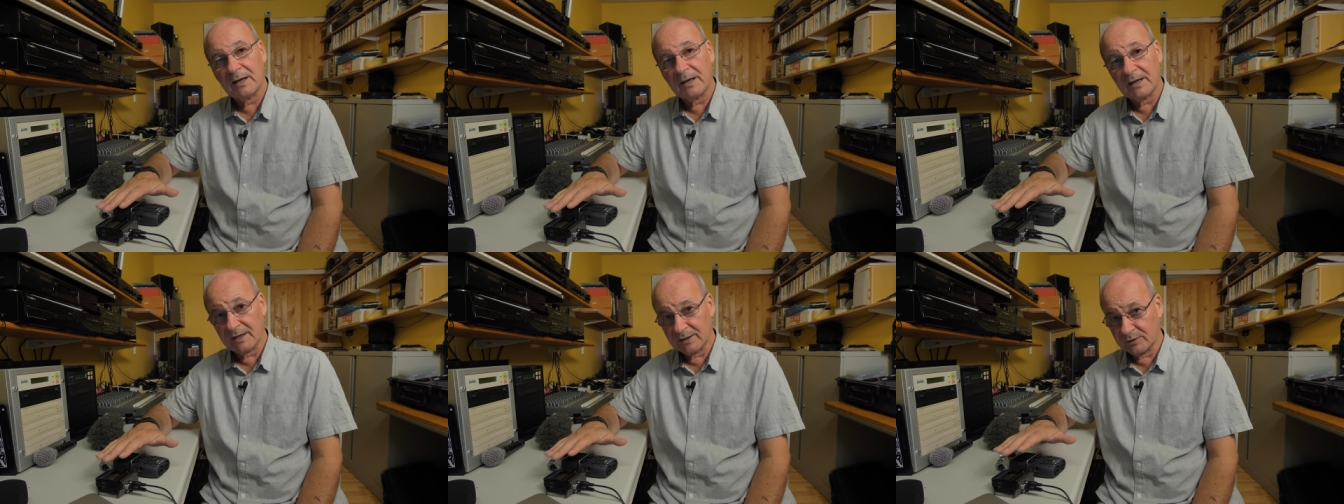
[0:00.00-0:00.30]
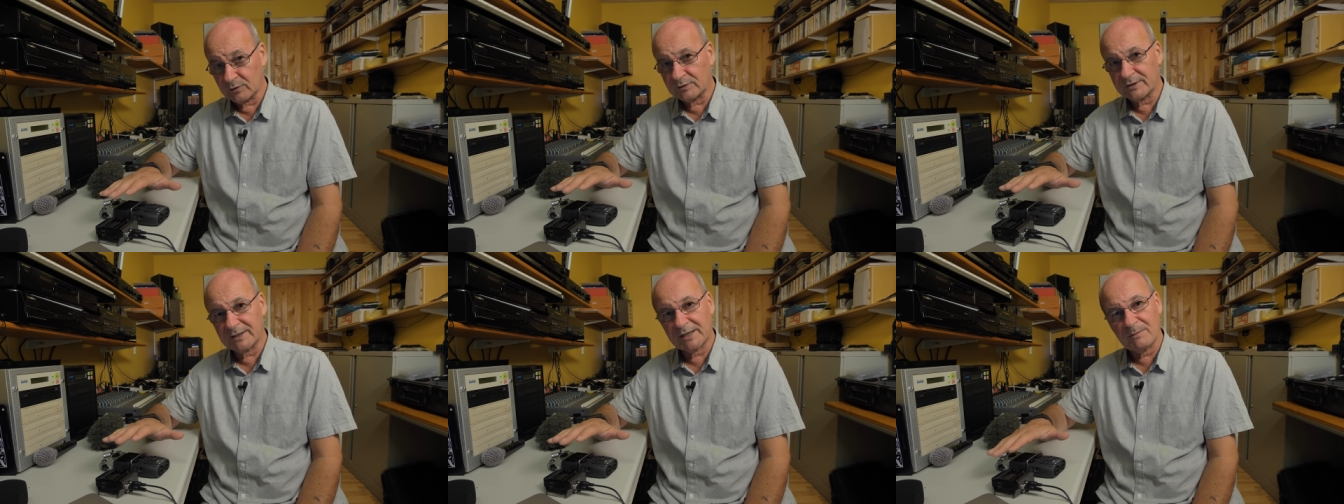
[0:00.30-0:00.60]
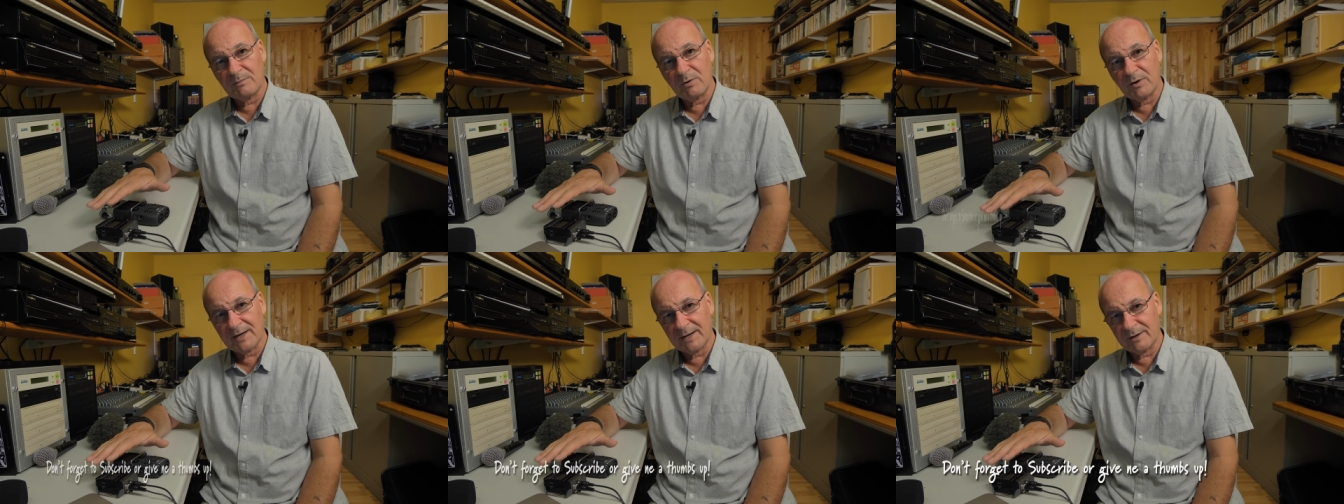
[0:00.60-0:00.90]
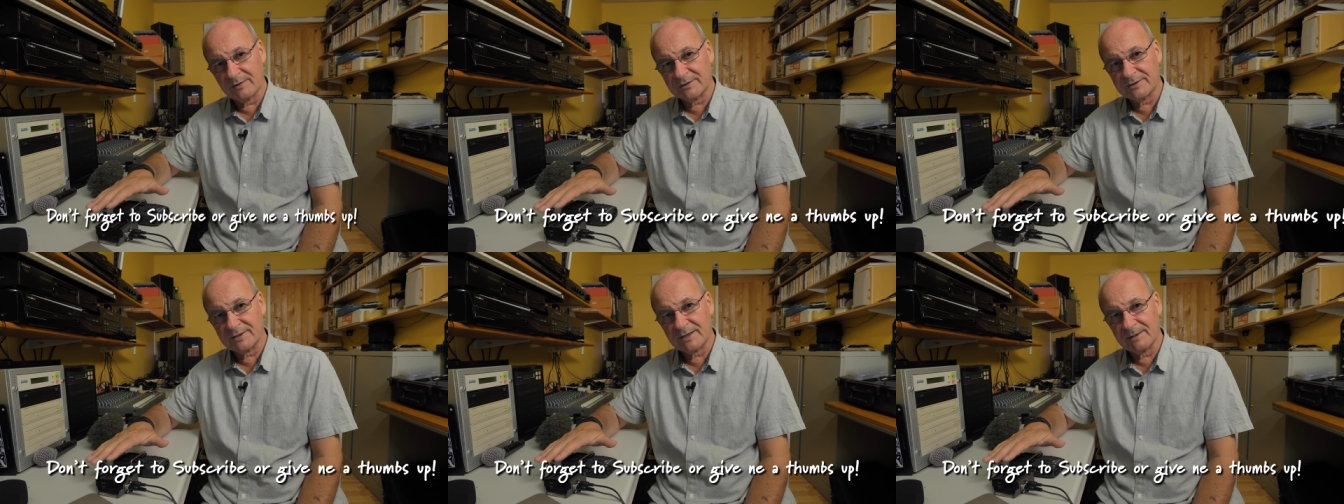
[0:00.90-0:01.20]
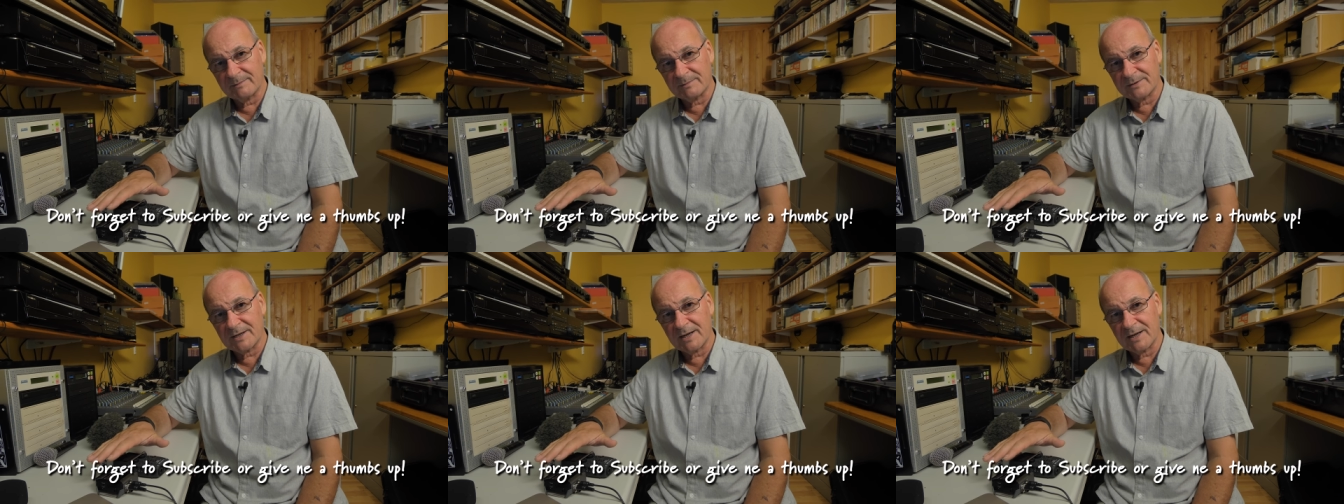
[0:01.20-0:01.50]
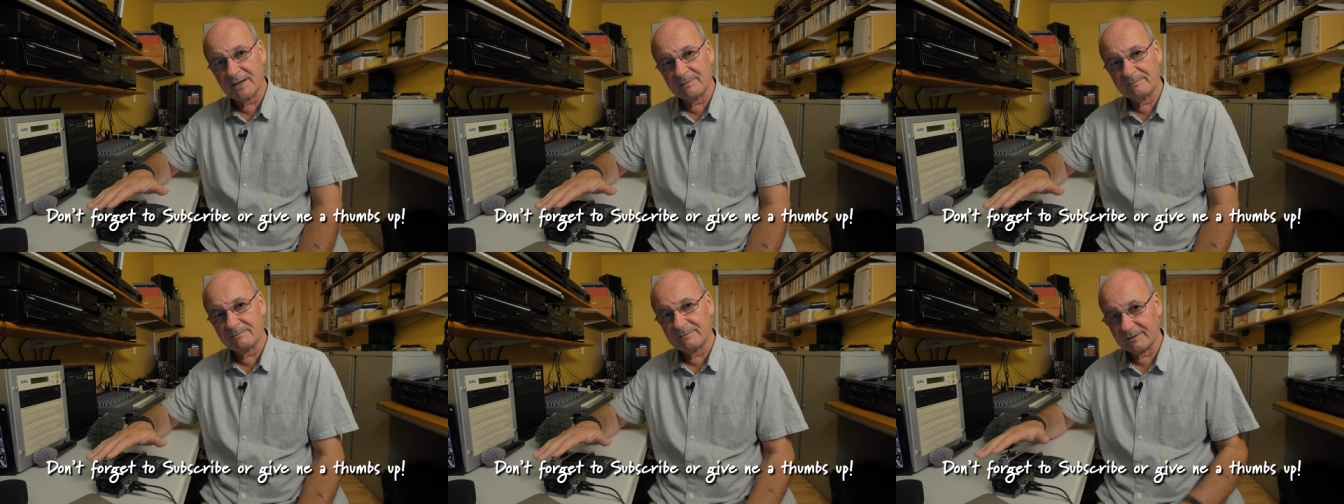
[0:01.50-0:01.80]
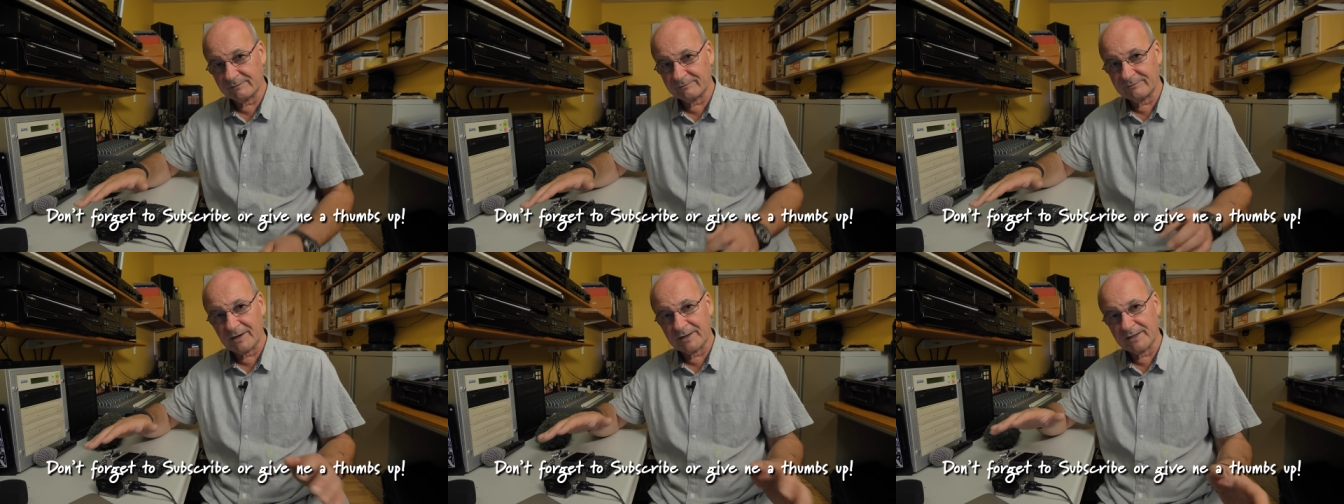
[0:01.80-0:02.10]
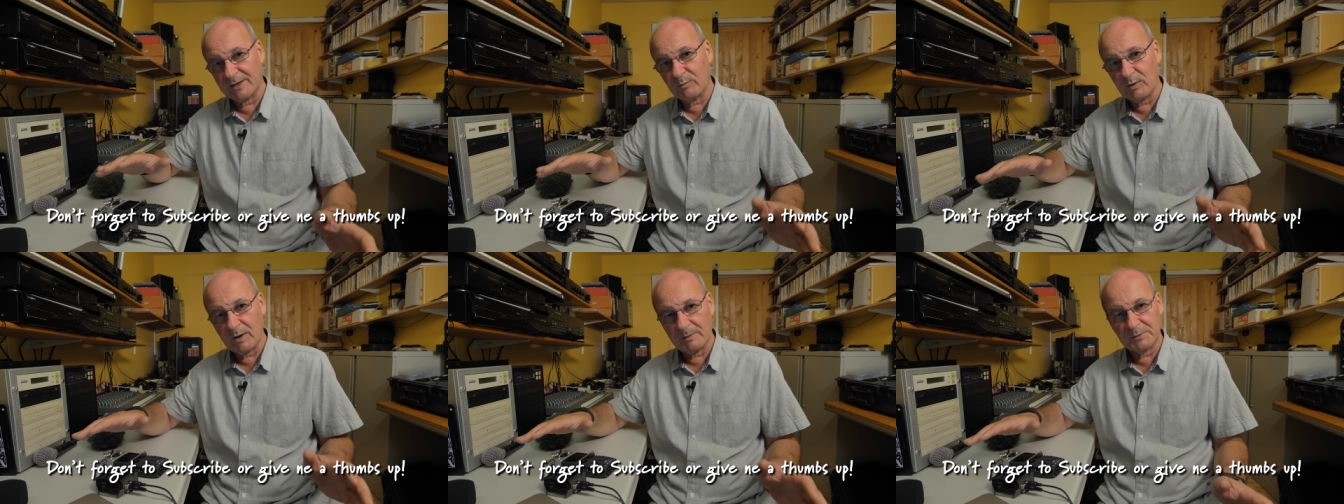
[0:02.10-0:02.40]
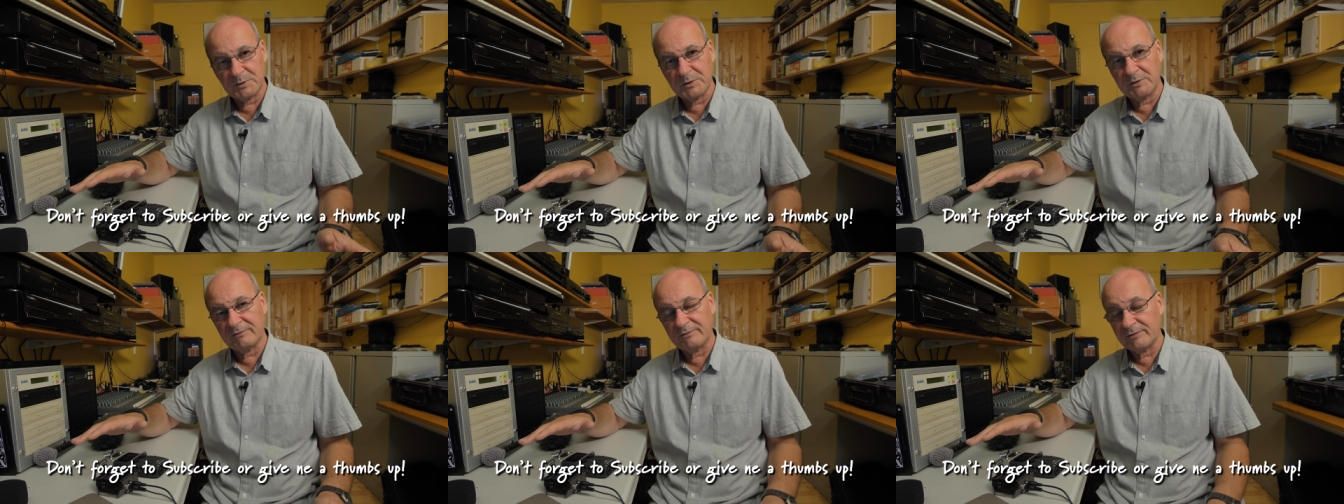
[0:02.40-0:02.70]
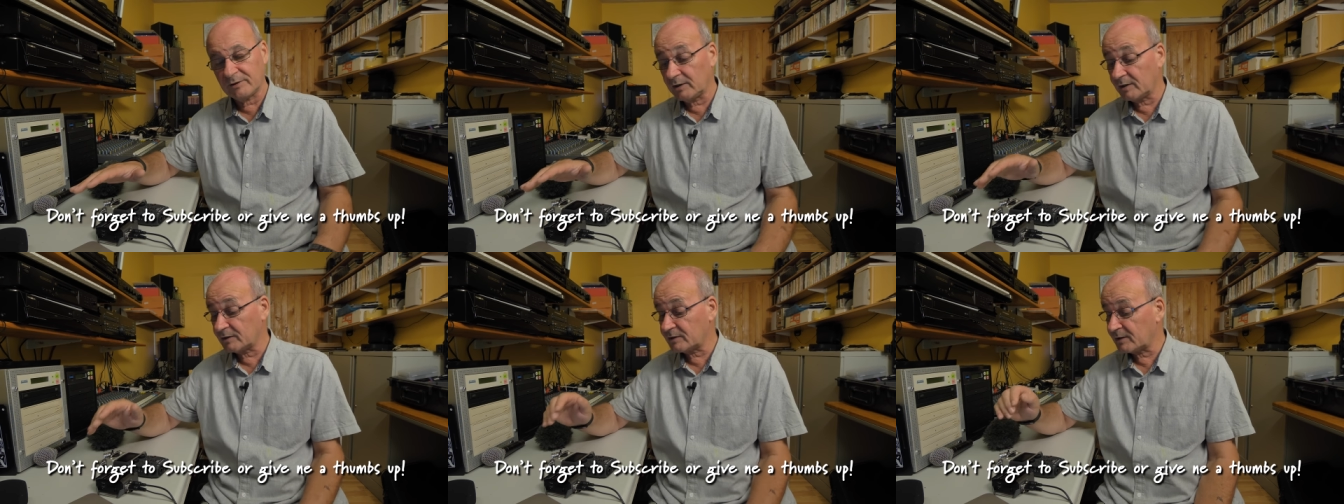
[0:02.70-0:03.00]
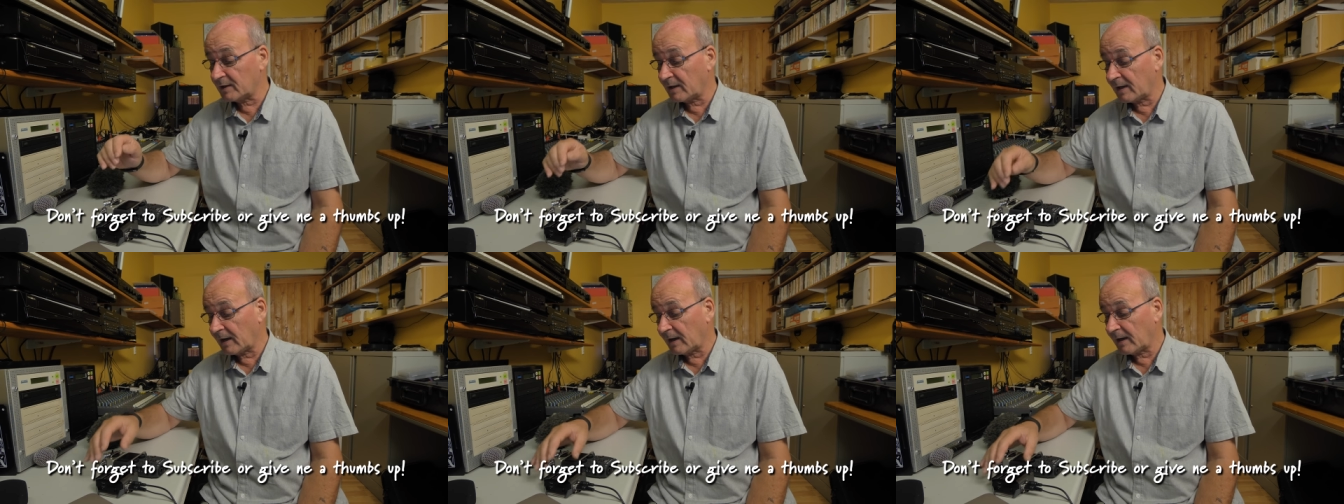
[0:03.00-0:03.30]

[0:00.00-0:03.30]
I don't take them all out at the same time. I'd find out what I'm doing first.